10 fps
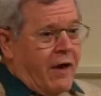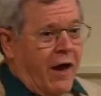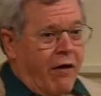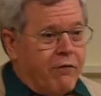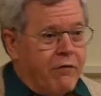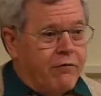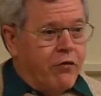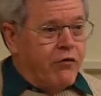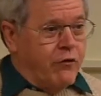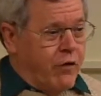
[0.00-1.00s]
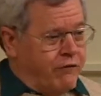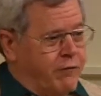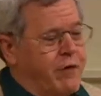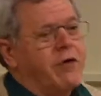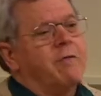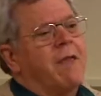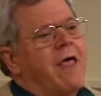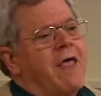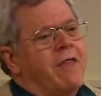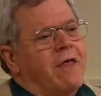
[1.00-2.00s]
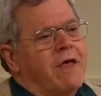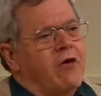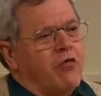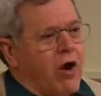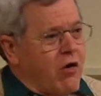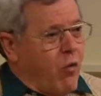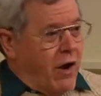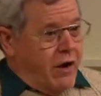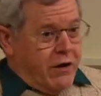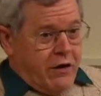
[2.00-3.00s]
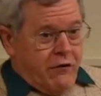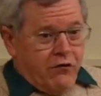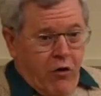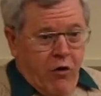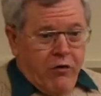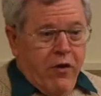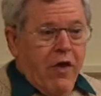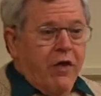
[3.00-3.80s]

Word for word: Now, for those of you unfamiliar, the Karankawa Indians are